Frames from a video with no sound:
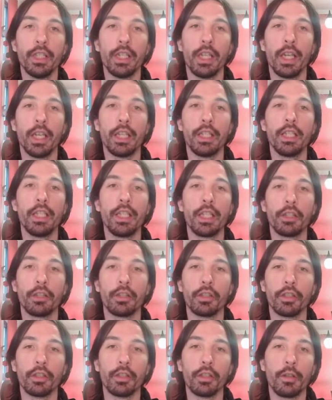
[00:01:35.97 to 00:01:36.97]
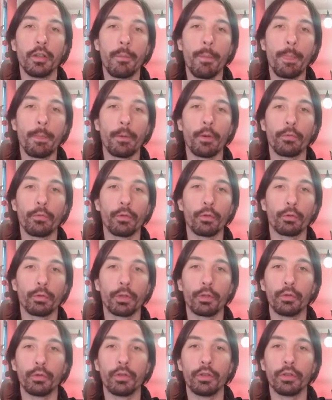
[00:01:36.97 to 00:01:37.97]
and here of course we
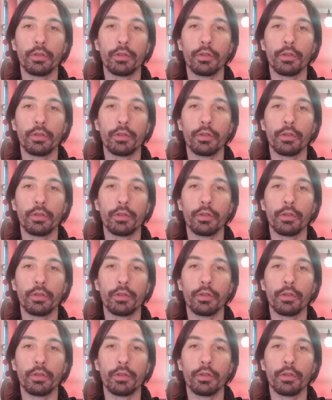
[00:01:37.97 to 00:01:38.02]
could